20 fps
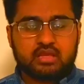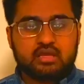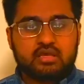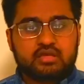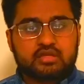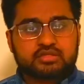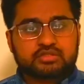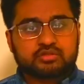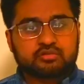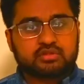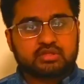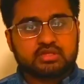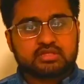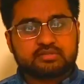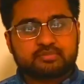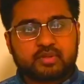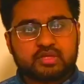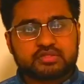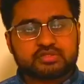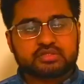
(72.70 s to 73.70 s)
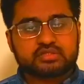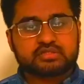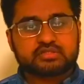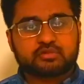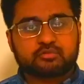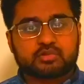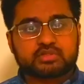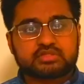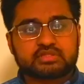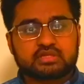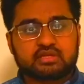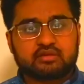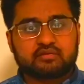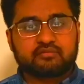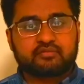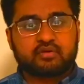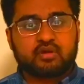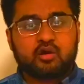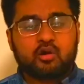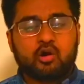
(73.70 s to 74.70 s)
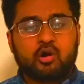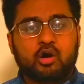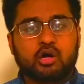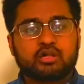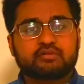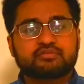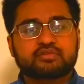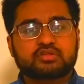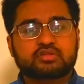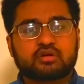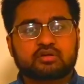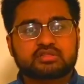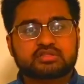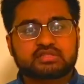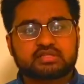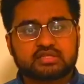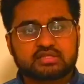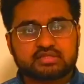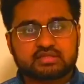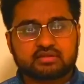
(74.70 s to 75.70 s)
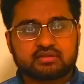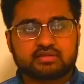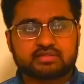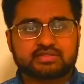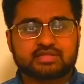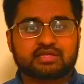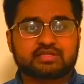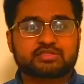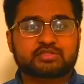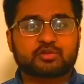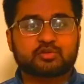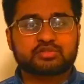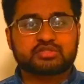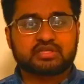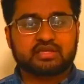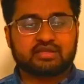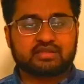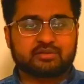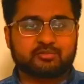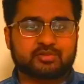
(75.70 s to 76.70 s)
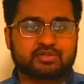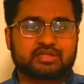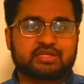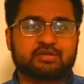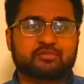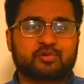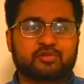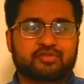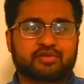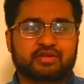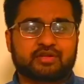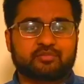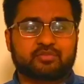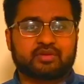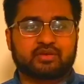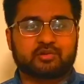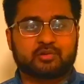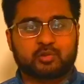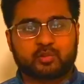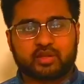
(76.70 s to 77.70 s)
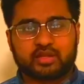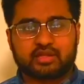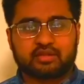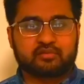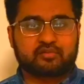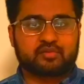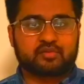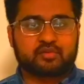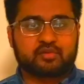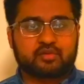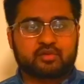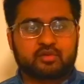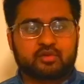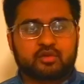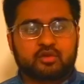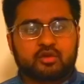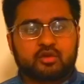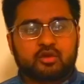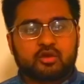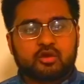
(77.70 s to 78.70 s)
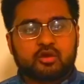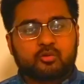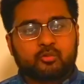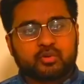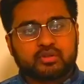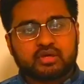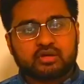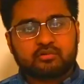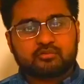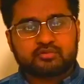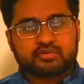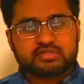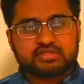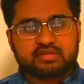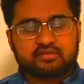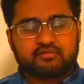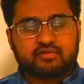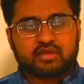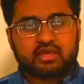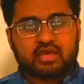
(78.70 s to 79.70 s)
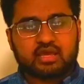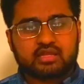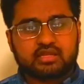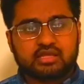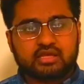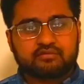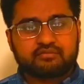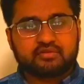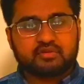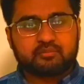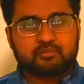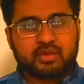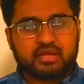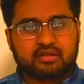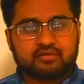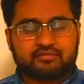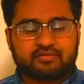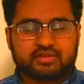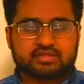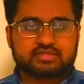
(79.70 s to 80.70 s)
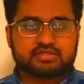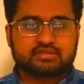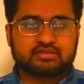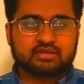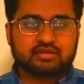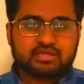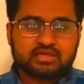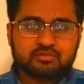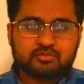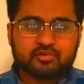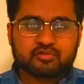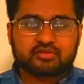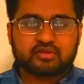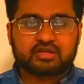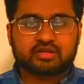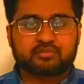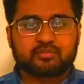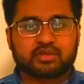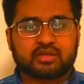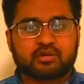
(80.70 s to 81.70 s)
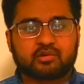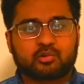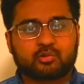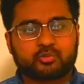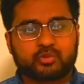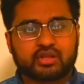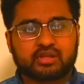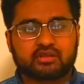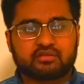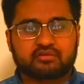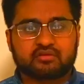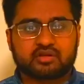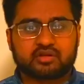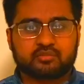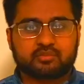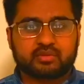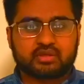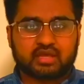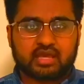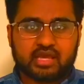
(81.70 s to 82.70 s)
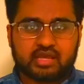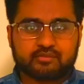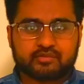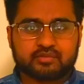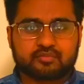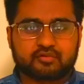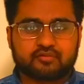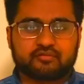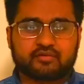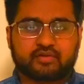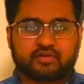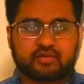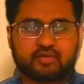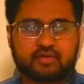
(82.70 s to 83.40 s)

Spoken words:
So these patients receive all of the toxicities associated with chemotherapy or radiotherapy without receiving any of the benefits that chemotherapy or radiotherapy aim to provide.